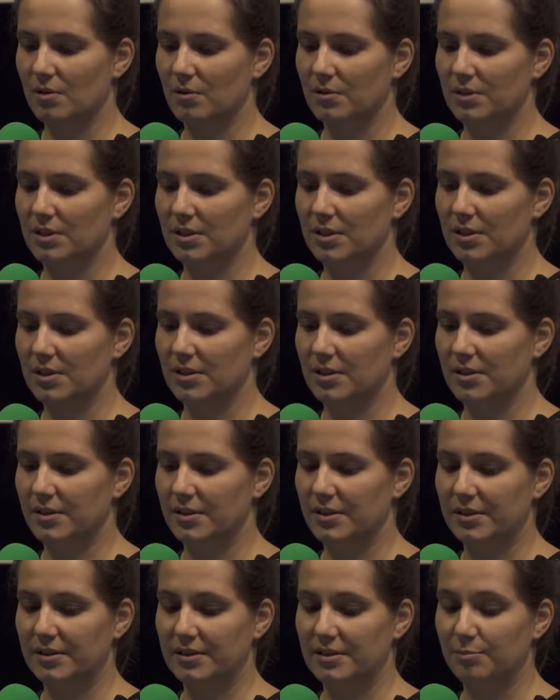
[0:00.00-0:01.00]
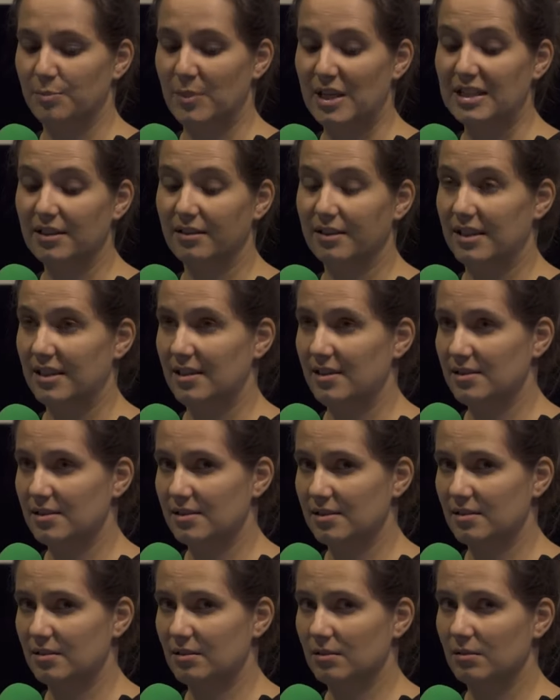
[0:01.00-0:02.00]
on Middle
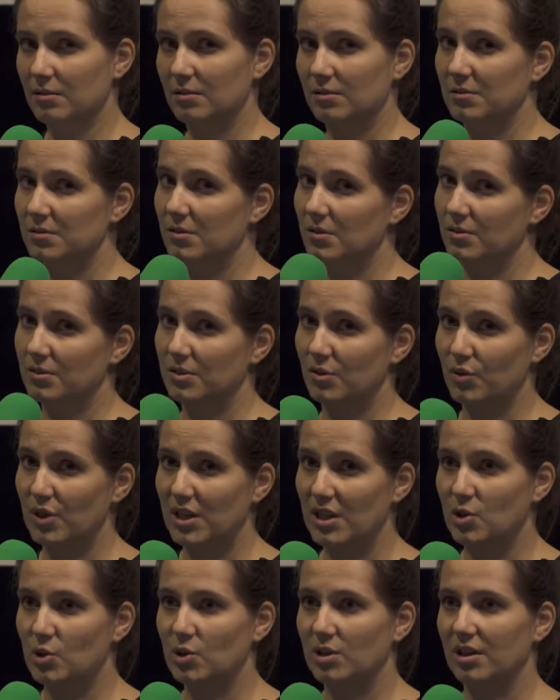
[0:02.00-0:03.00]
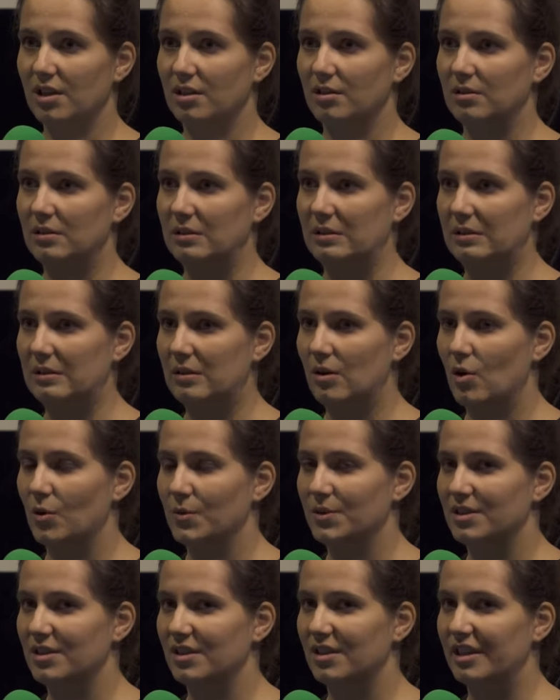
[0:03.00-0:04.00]
East, on the region, and
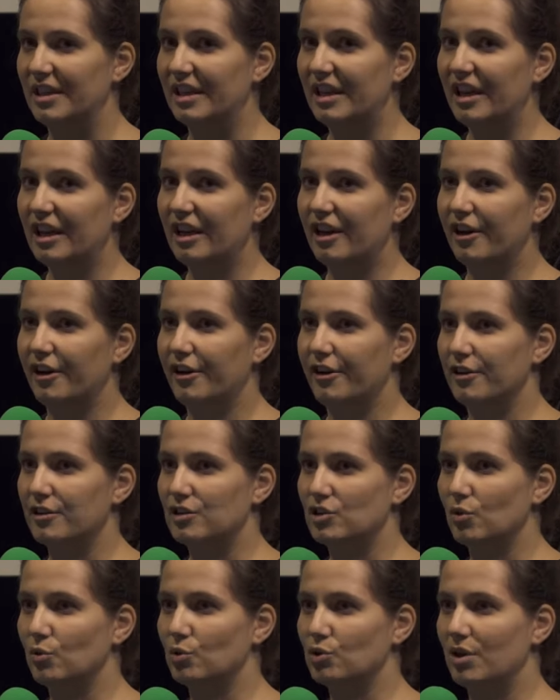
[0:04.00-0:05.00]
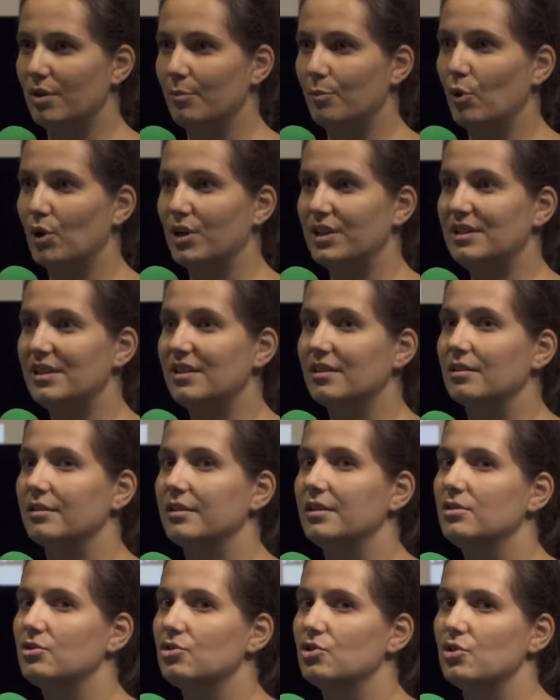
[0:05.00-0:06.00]
on the social and political
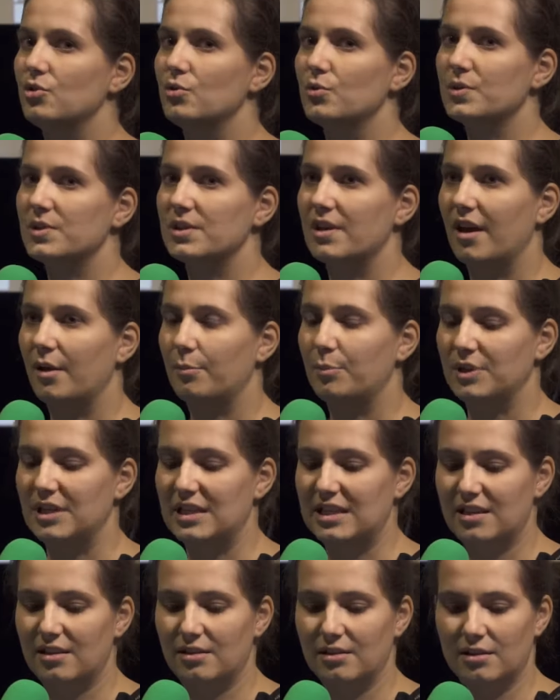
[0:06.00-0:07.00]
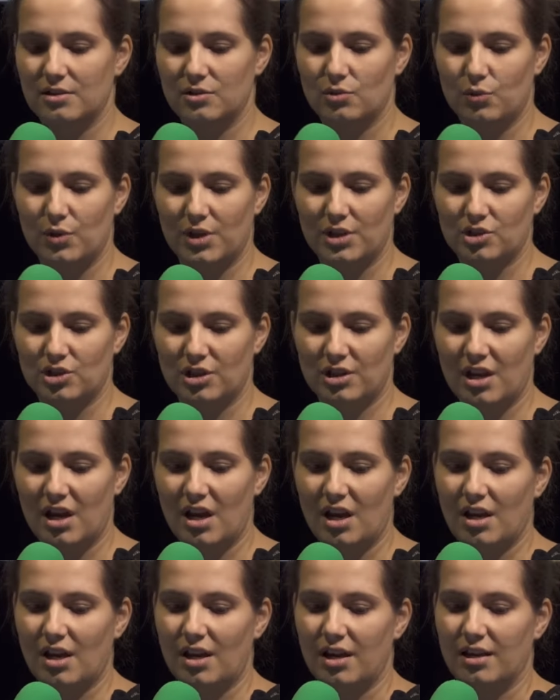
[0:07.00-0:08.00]
issues happening in this region,
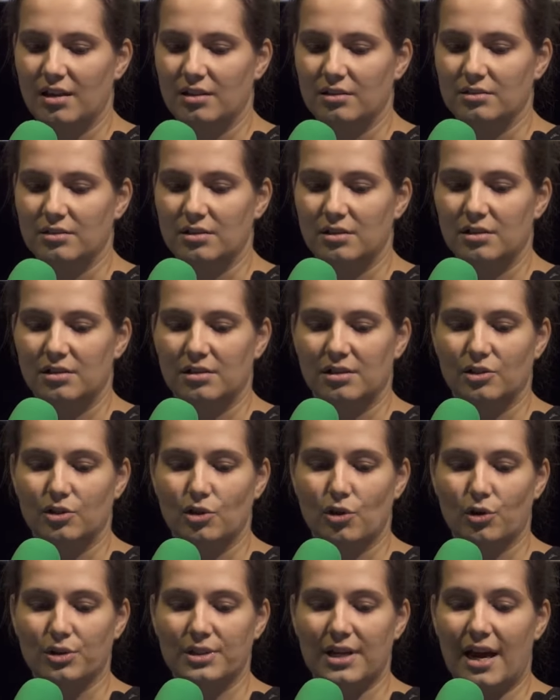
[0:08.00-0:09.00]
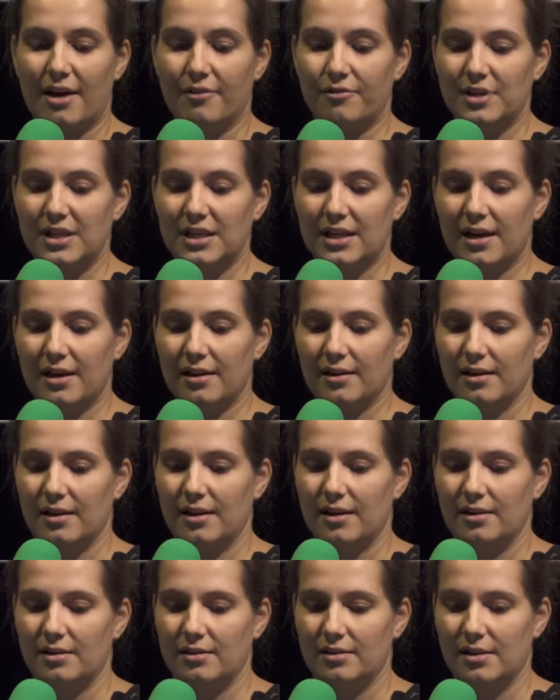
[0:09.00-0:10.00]
in North Africa
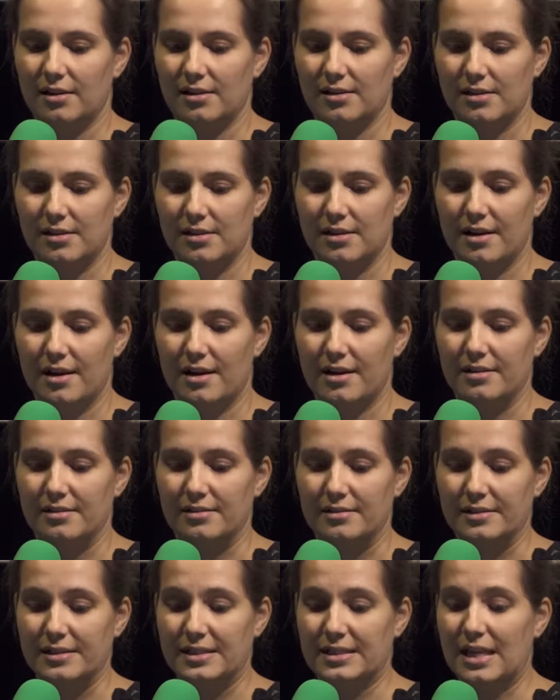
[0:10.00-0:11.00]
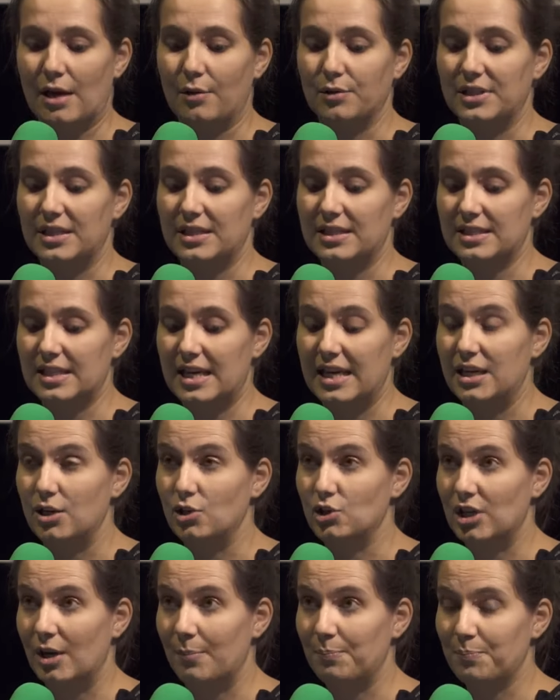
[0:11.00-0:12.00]
and Southeast
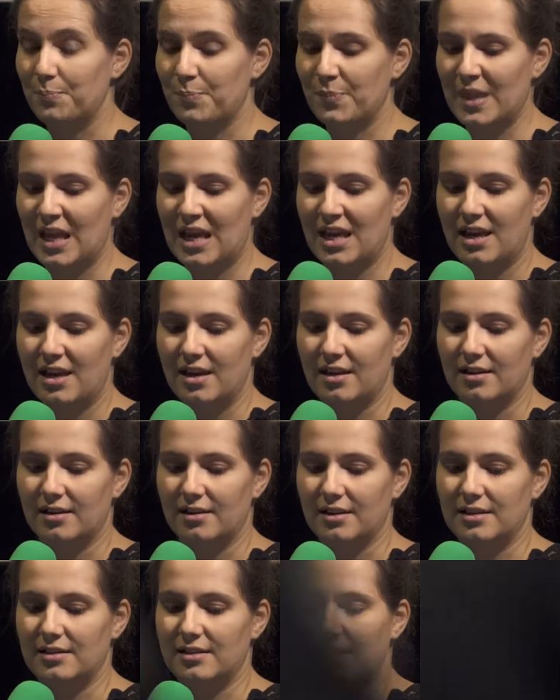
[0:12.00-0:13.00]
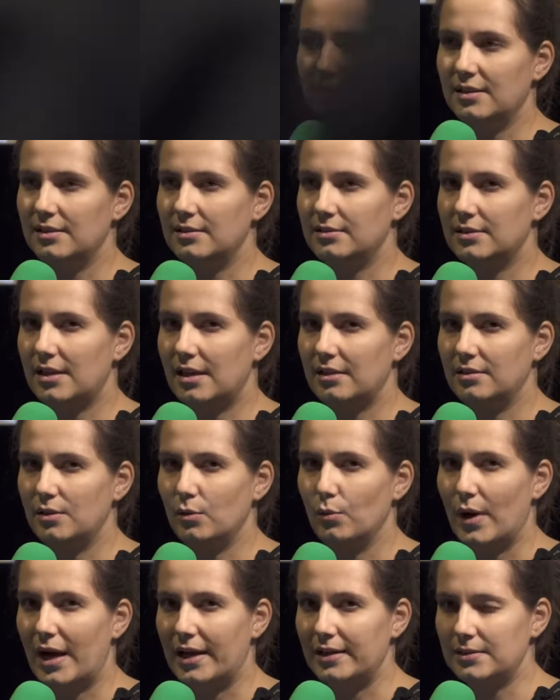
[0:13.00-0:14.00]
Asia. In
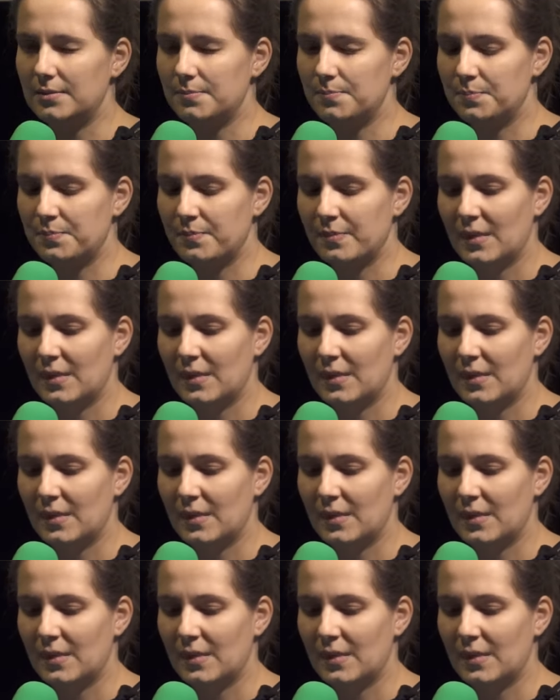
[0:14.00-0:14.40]
1991,